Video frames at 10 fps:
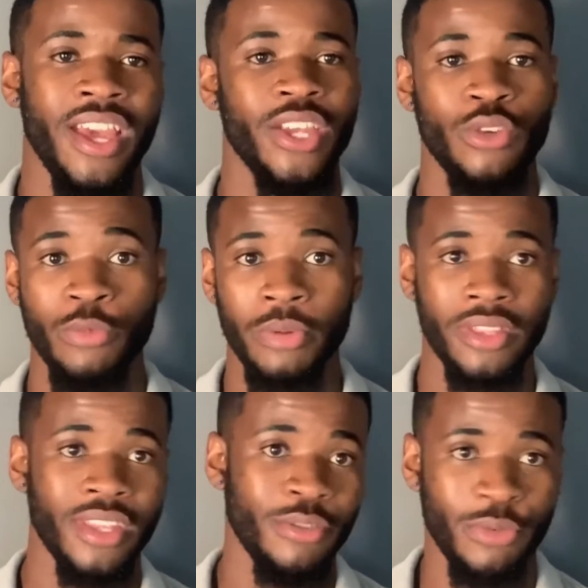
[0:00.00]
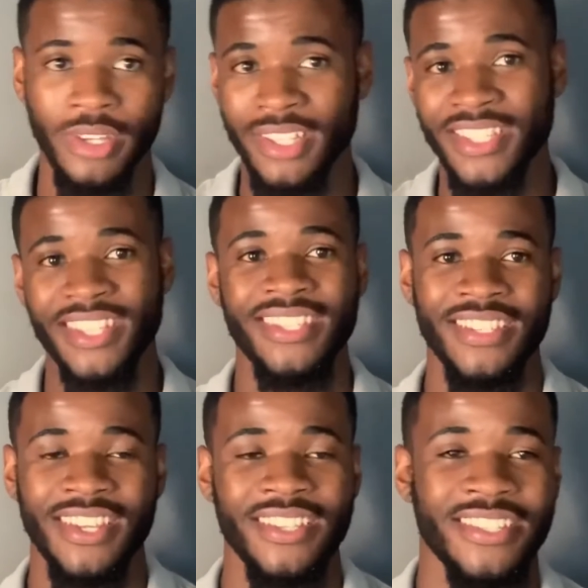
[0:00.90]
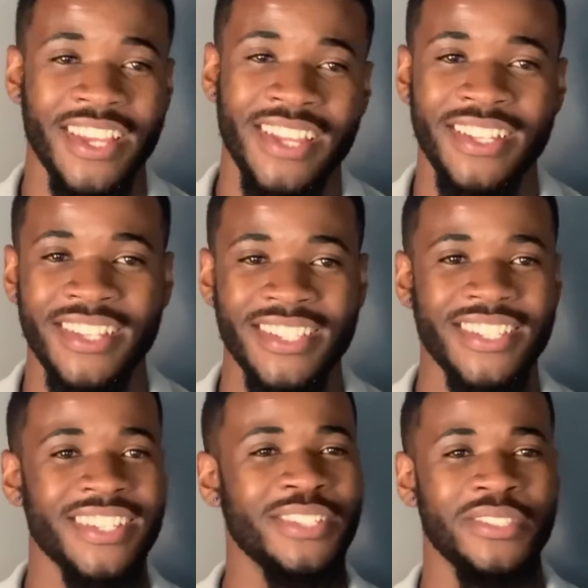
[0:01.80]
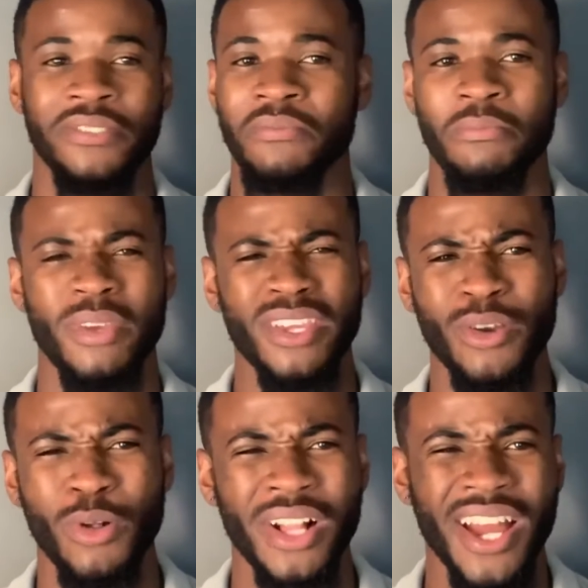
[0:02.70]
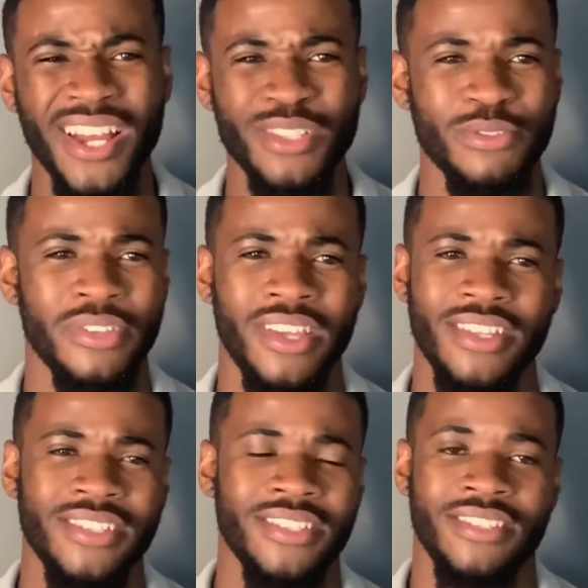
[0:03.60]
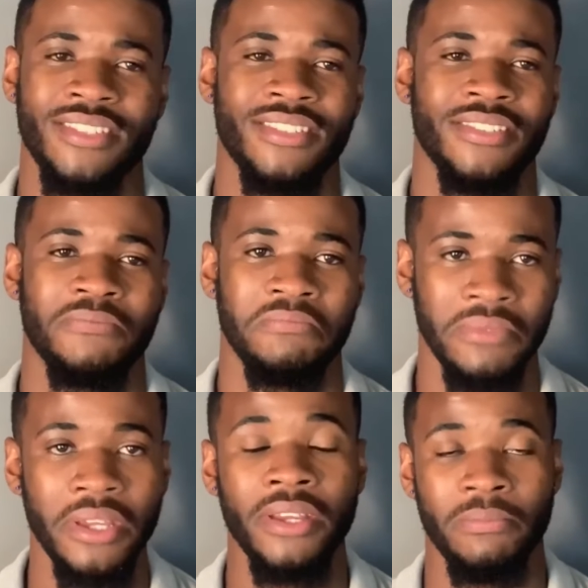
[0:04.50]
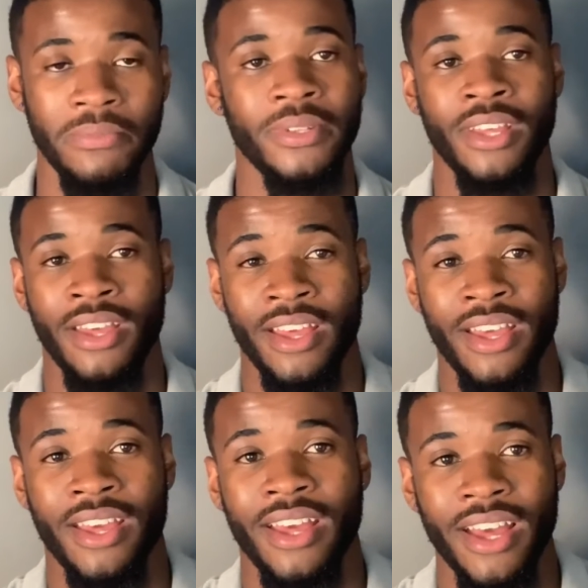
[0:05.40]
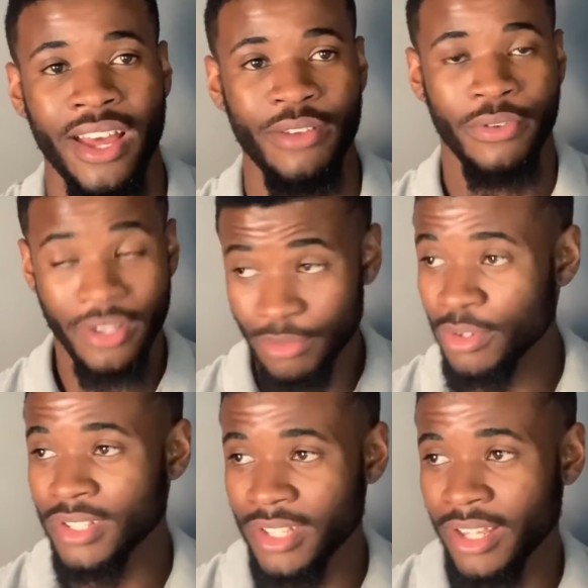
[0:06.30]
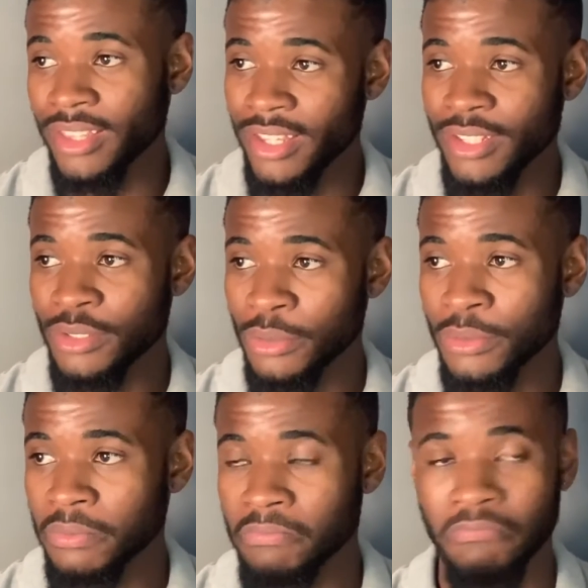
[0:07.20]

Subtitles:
and you've been there for like 6 years and he starts making all kinds of gains? Yep. I've had friends like that too.